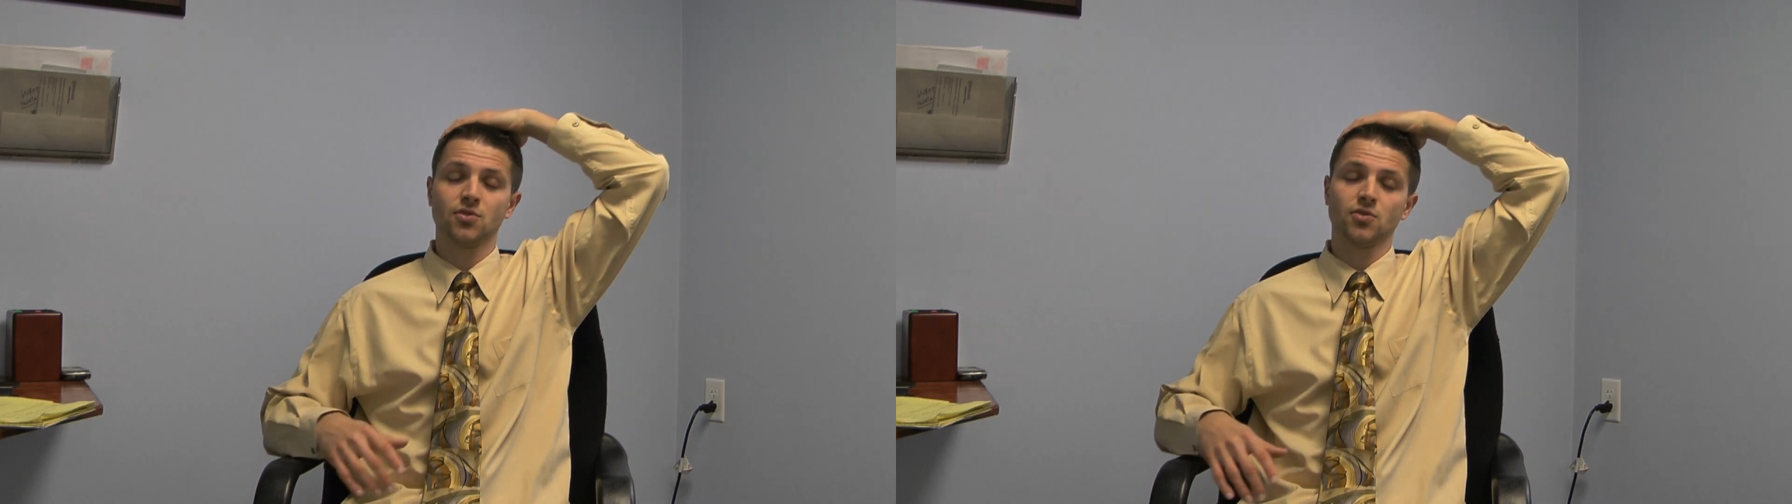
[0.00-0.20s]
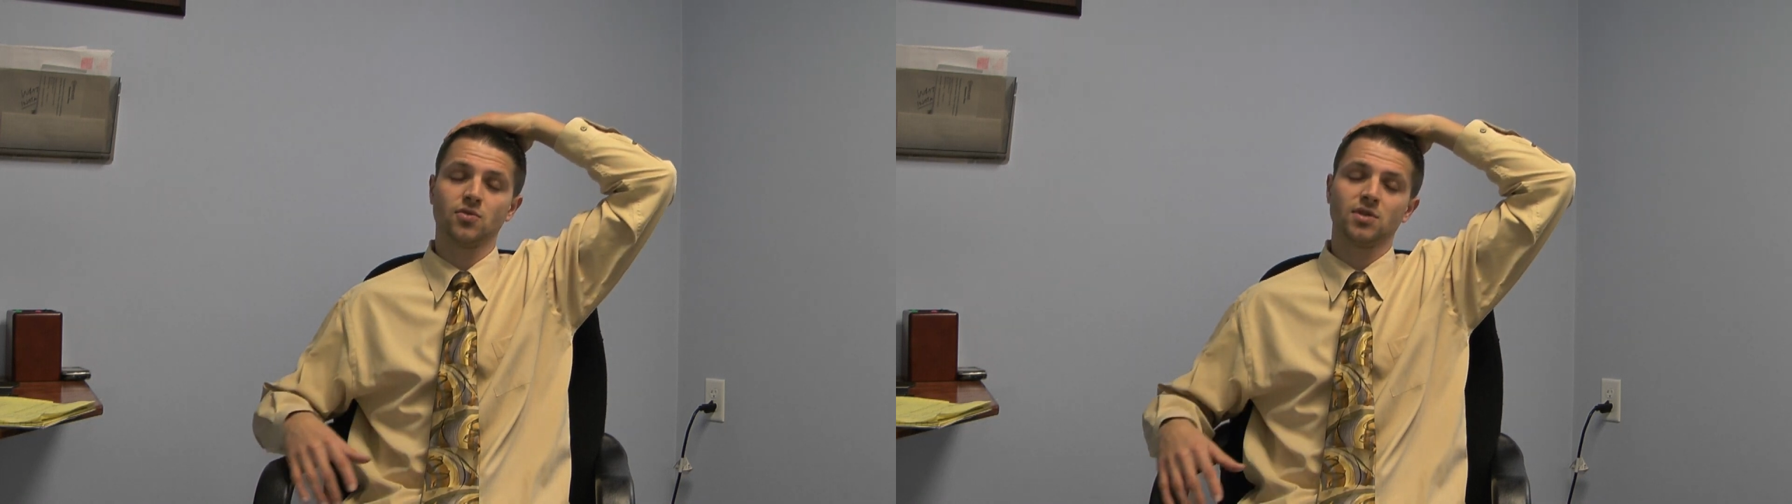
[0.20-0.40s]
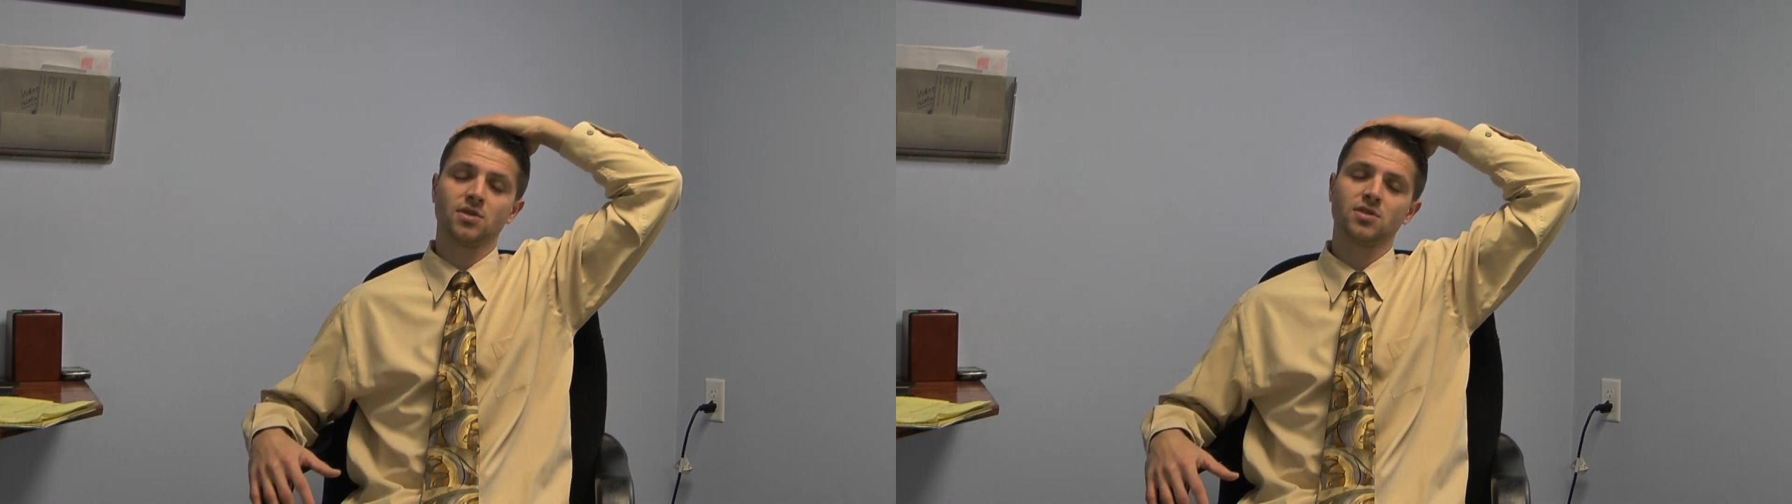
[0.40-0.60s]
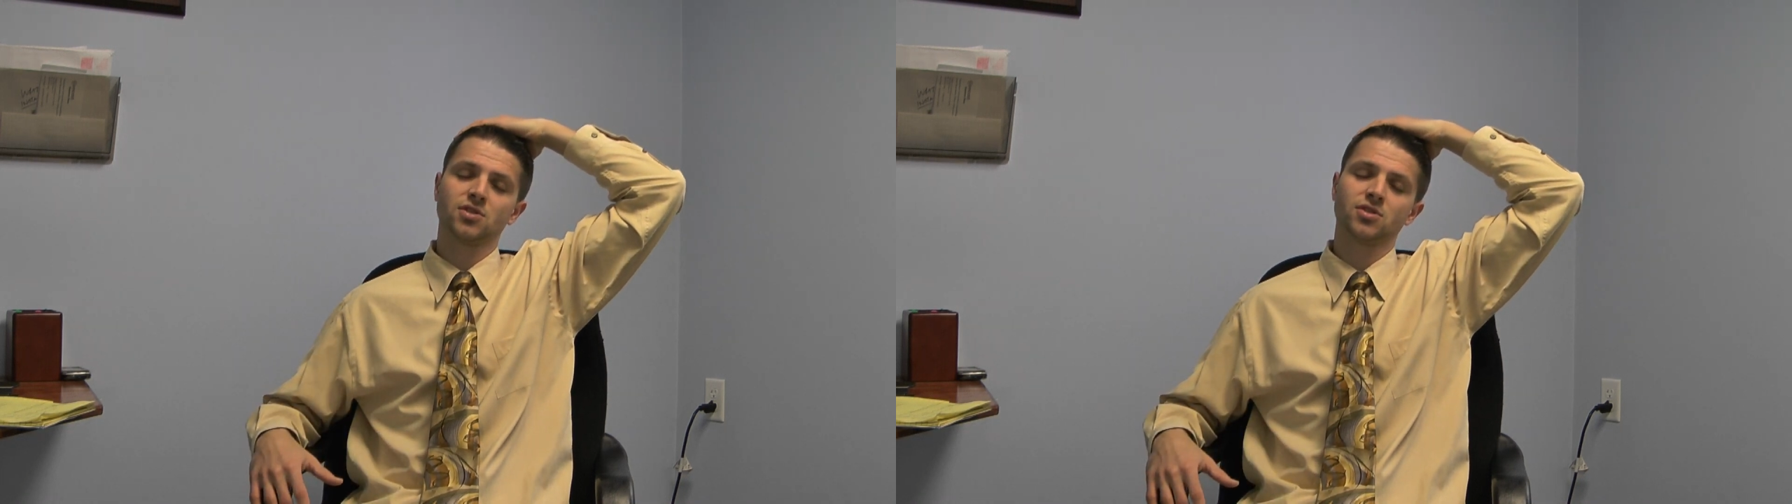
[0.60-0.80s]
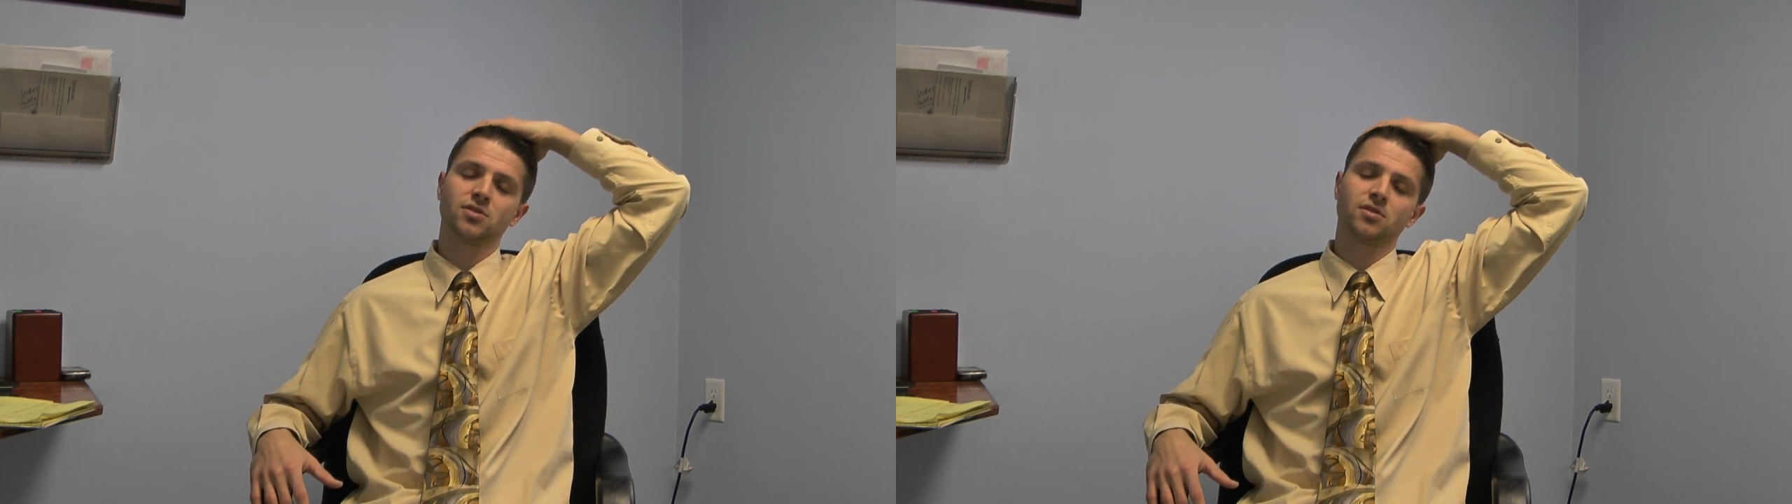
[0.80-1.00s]
to
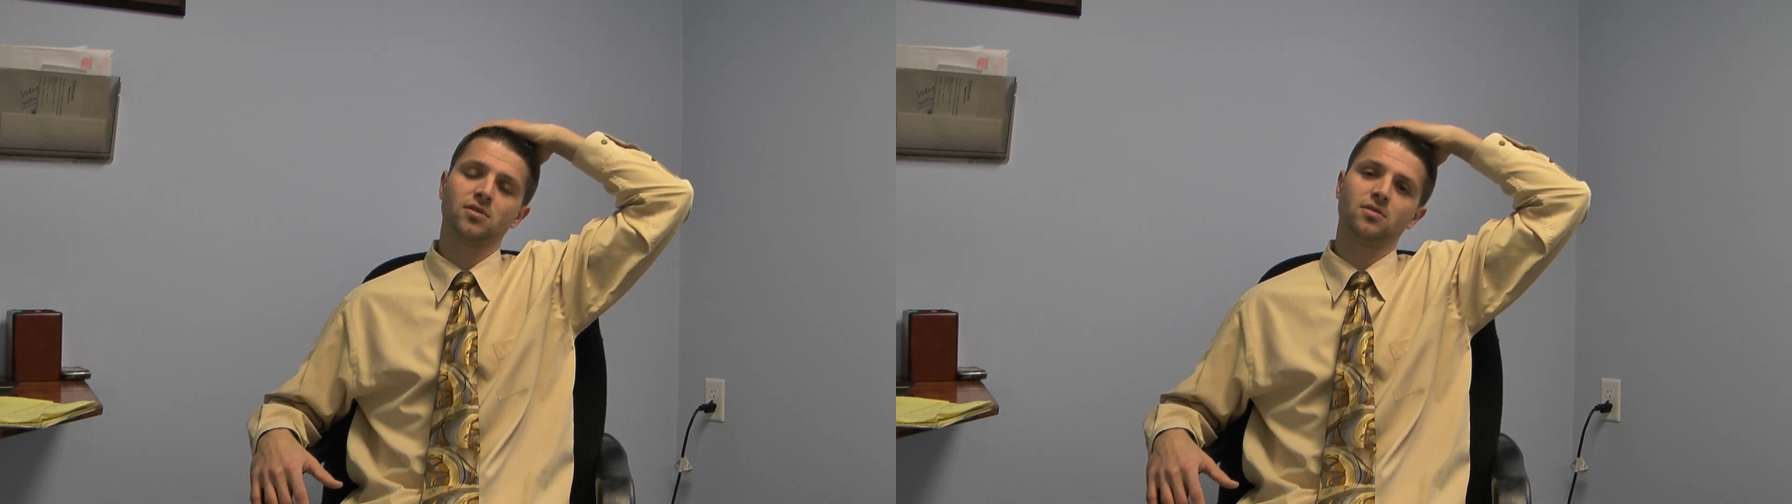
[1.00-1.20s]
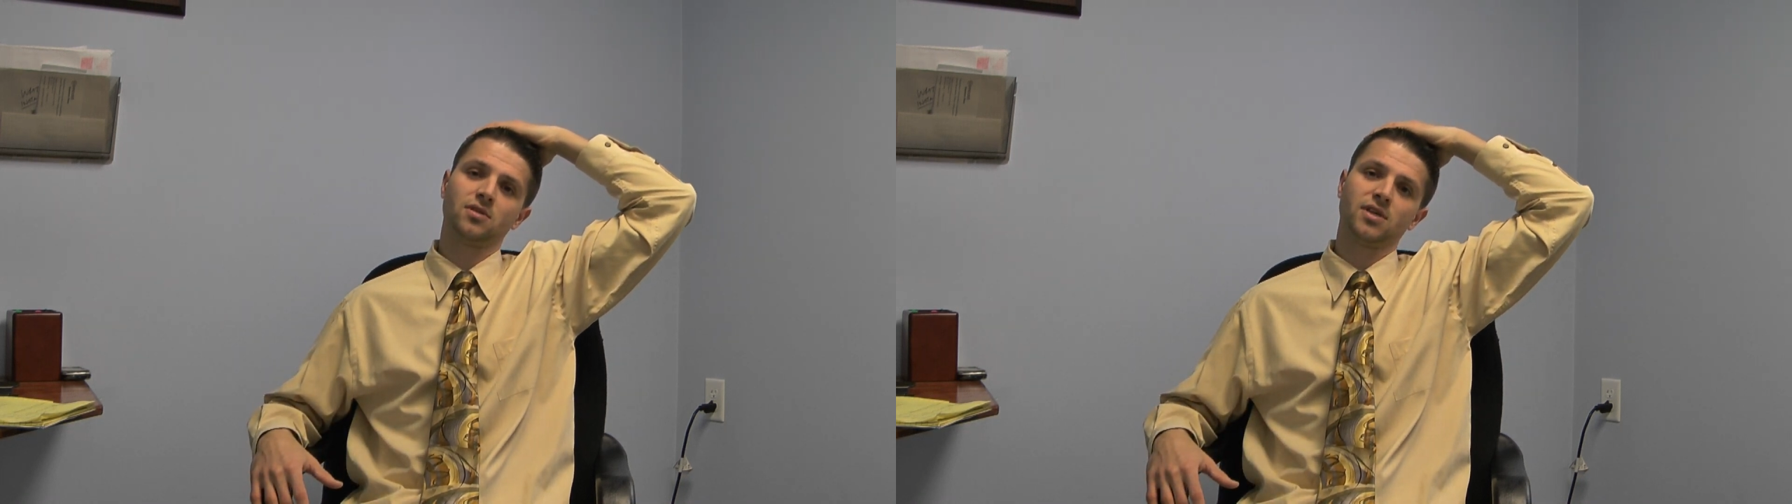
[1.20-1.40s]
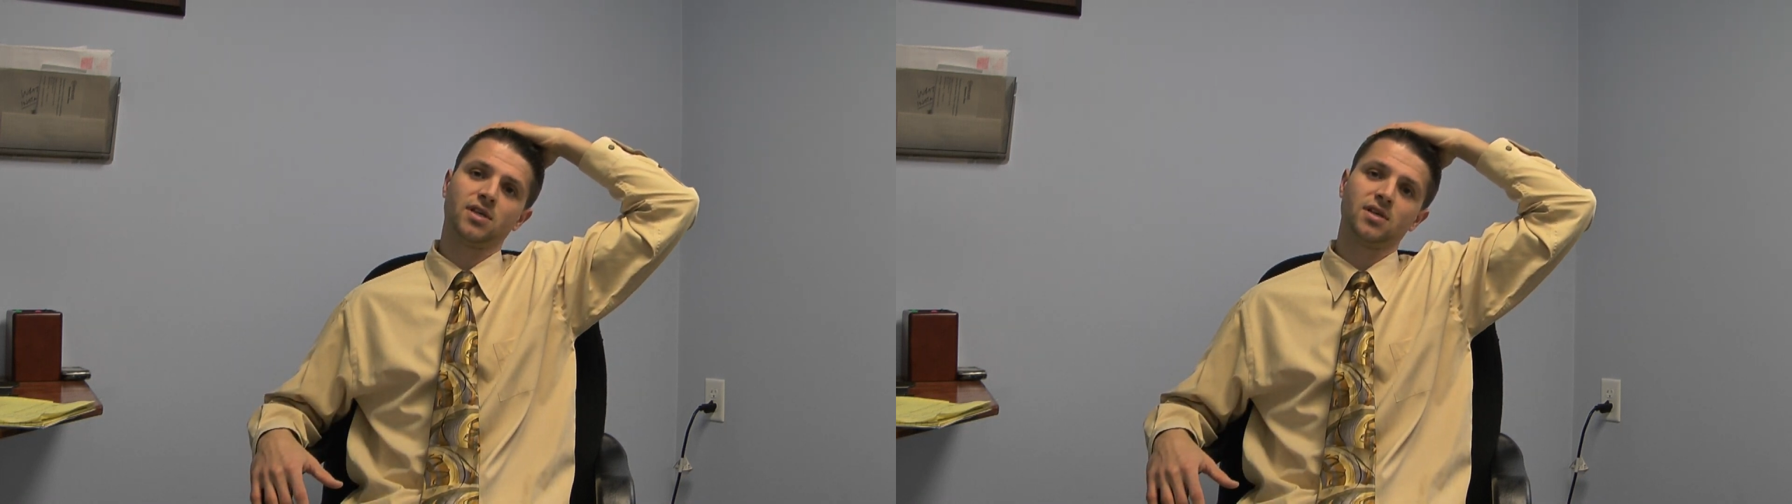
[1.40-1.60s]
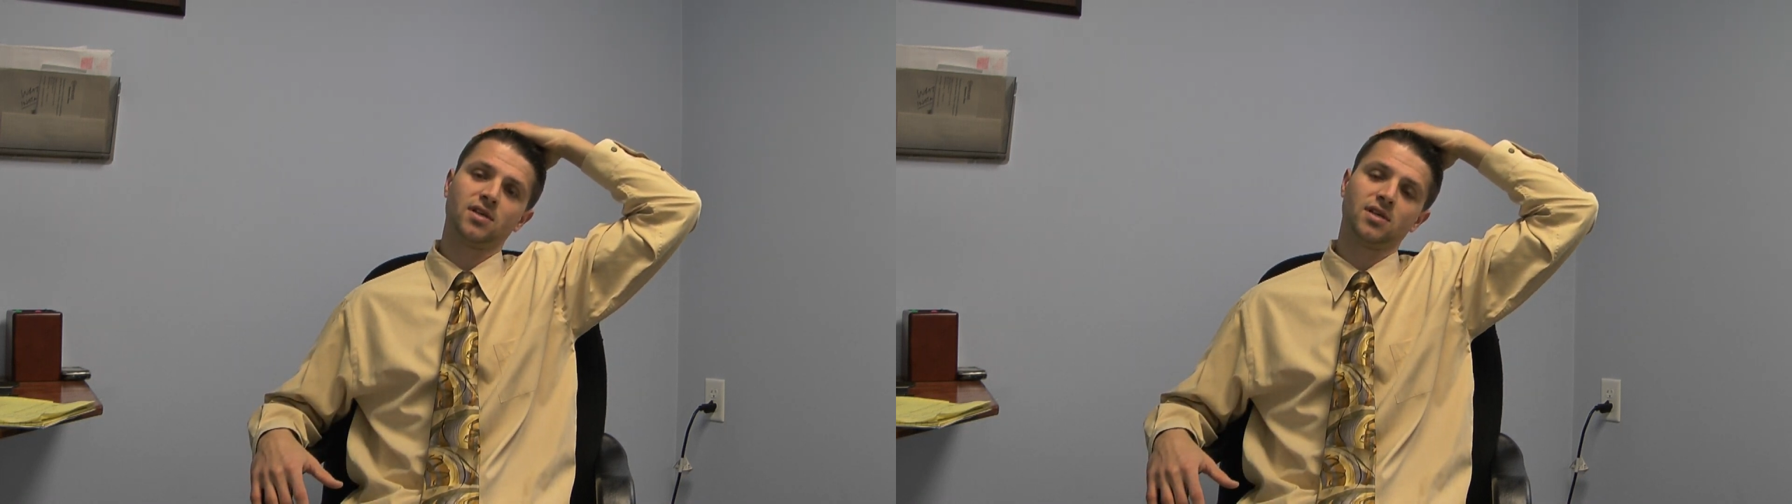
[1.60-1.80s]
slowly